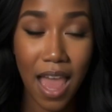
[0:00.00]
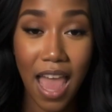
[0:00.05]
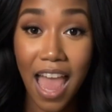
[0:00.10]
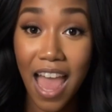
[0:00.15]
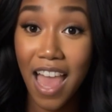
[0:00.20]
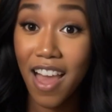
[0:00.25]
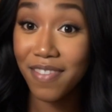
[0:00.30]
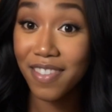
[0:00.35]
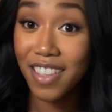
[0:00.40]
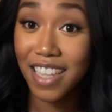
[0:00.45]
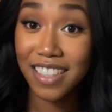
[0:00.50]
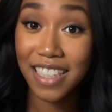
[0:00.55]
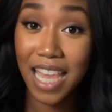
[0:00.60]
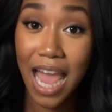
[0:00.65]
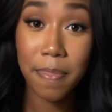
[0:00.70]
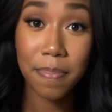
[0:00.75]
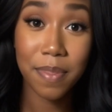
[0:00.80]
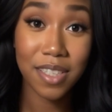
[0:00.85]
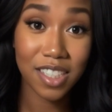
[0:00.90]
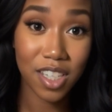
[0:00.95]
If this
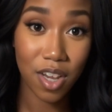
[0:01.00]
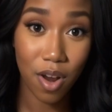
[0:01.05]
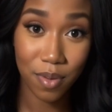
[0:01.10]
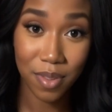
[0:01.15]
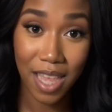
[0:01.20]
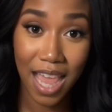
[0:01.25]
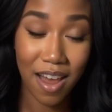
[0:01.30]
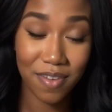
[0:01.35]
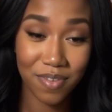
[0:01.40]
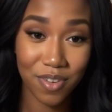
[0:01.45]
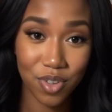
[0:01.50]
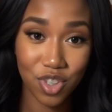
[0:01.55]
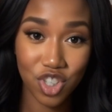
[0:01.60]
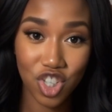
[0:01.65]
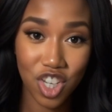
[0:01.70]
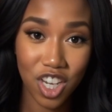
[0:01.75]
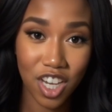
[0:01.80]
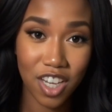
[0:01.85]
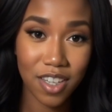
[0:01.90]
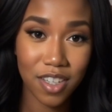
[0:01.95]
episode gave you
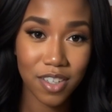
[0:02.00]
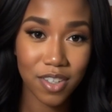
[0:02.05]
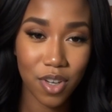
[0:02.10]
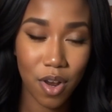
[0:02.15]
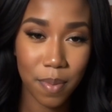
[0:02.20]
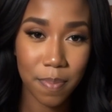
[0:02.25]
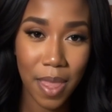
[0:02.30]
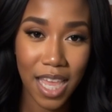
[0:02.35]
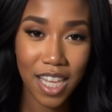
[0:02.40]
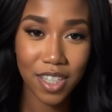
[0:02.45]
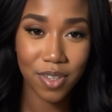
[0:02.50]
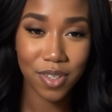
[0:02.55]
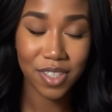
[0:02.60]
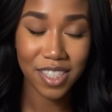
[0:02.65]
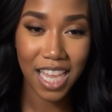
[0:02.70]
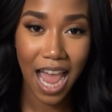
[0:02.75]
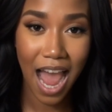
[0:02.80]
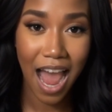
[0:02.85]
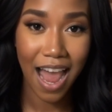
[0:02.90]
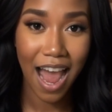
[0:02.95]
chills or made you
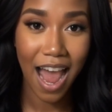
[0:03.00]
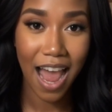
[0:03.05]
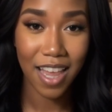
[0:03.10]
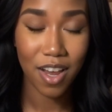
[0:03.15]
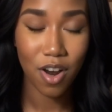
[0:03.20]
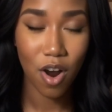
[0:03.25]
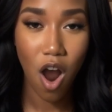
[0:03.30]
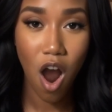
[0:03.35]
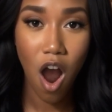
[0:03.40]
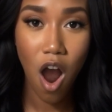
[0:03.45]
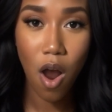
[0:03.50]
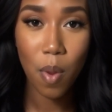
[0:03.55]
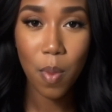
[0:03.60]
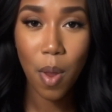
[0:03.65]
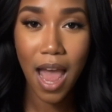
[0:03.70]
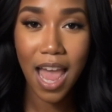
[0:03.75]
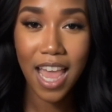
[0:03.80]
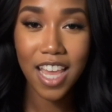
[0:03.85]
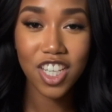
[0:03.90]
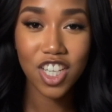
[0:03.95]
side-eye your
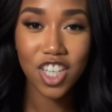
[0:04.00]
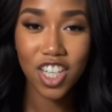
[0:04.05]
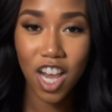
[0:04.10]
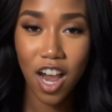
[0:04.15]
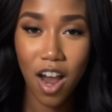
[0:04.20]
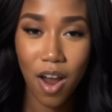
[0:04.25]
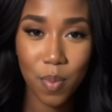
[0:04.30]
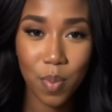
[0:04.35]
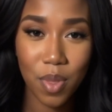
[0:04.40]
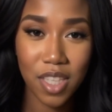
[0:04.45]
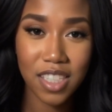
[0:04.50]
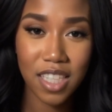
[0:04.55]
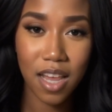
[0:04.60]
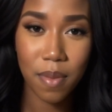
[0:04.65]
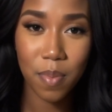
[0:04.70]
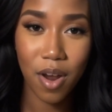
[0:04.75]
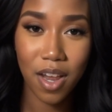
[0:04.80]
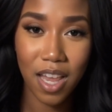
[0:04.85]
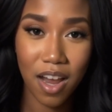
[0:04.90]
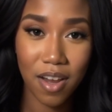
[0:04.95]
hallway, share it with
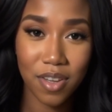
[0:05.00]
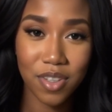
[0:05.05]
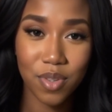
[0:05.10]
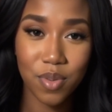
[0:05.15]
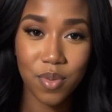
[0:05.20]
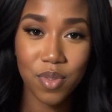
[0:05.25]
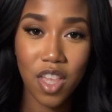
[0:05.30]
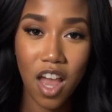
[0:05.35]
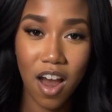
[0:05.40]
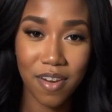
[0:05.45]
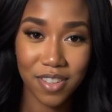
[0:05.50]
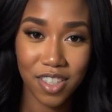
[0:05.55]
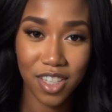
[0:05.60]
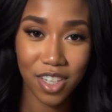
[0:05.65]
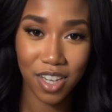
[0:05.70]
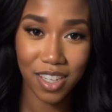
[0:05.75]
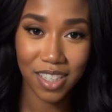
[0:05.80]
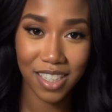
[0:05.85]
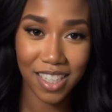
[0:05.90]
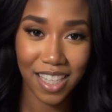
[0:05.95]
someone else who loves a
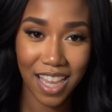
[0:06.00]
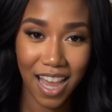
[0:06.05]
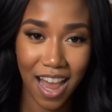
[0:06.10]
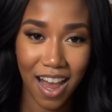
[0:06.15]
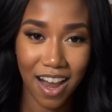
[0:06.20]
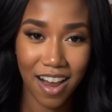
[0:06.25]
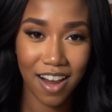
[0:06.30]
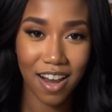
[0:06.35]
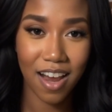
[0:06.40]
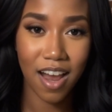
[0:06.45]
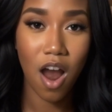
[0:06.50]
good scare.